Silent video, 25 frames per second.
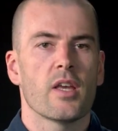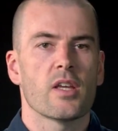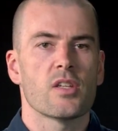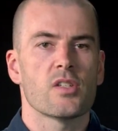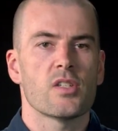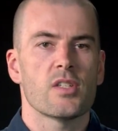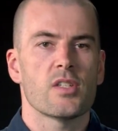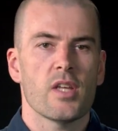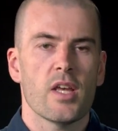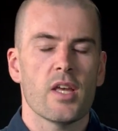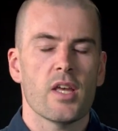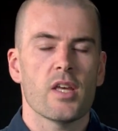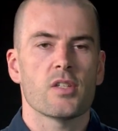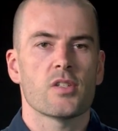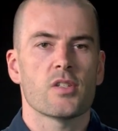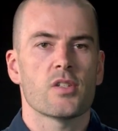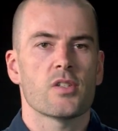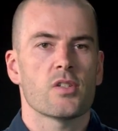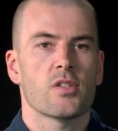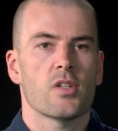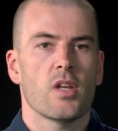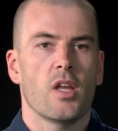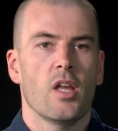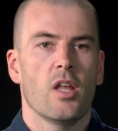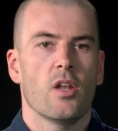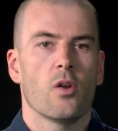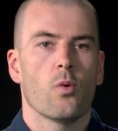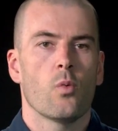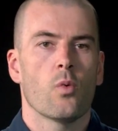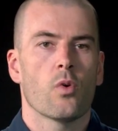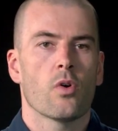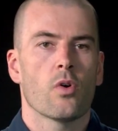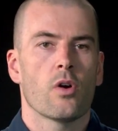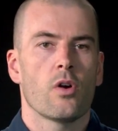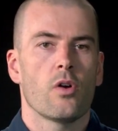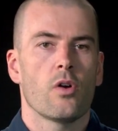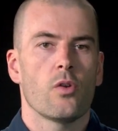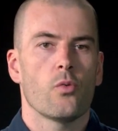exist in a
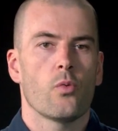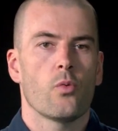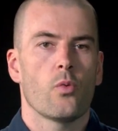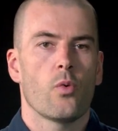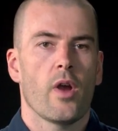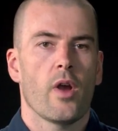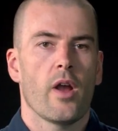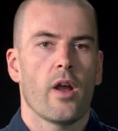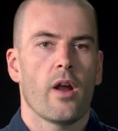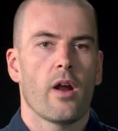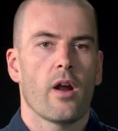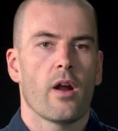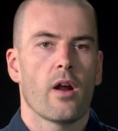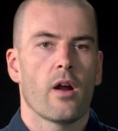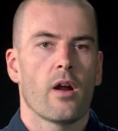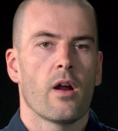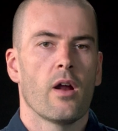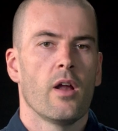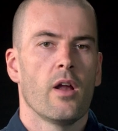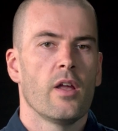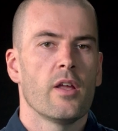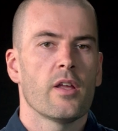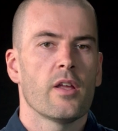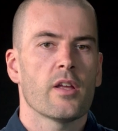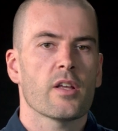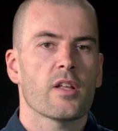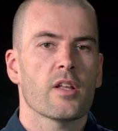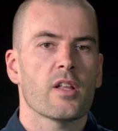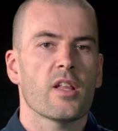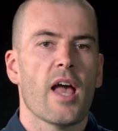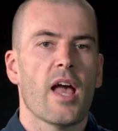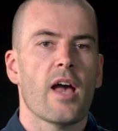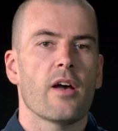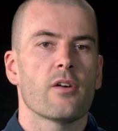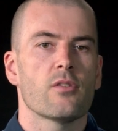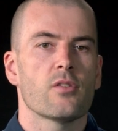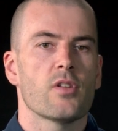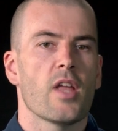world where
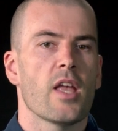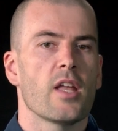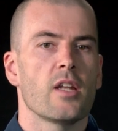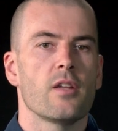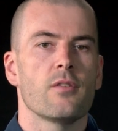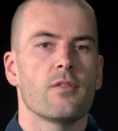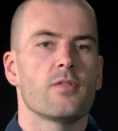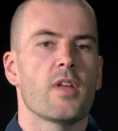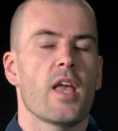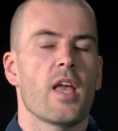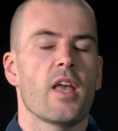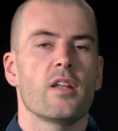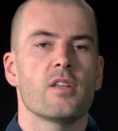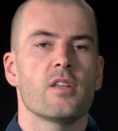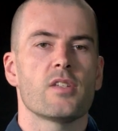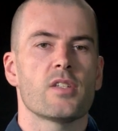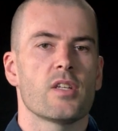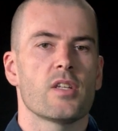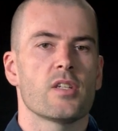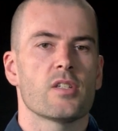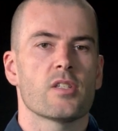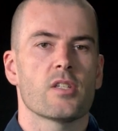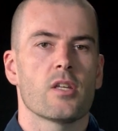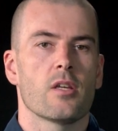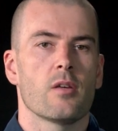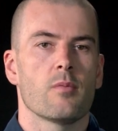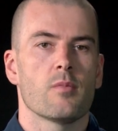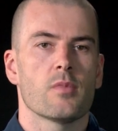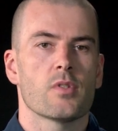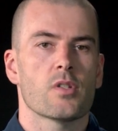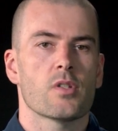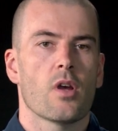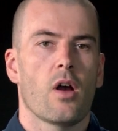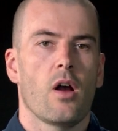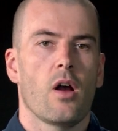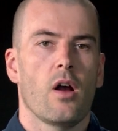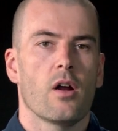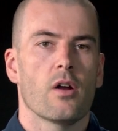cloud-native data
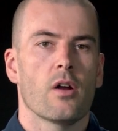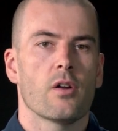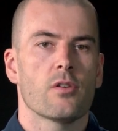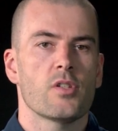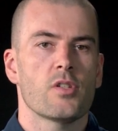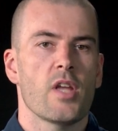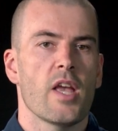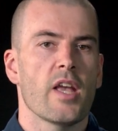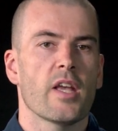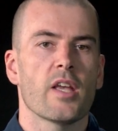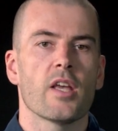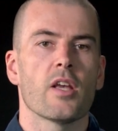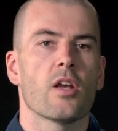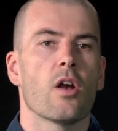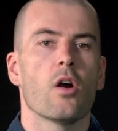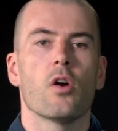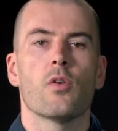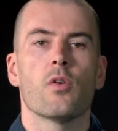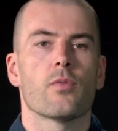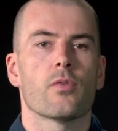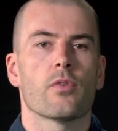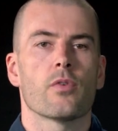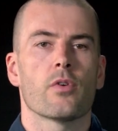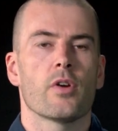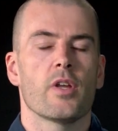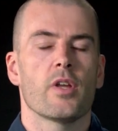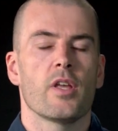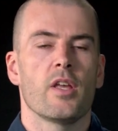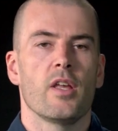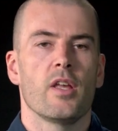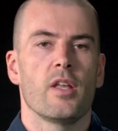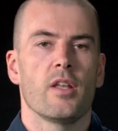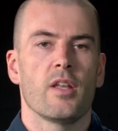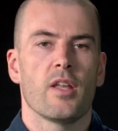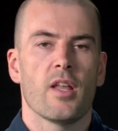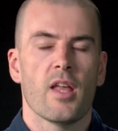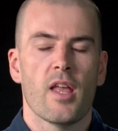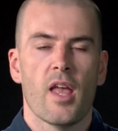systems are taking over
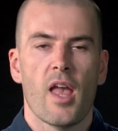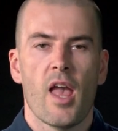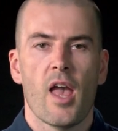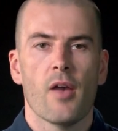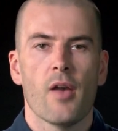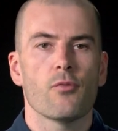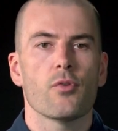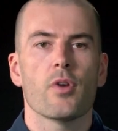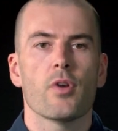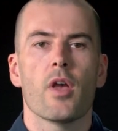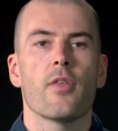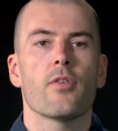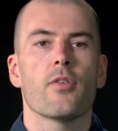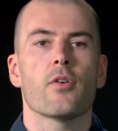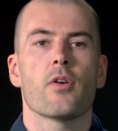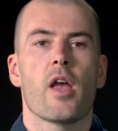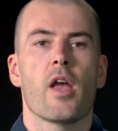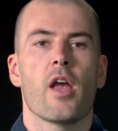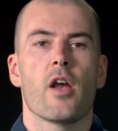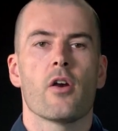in every other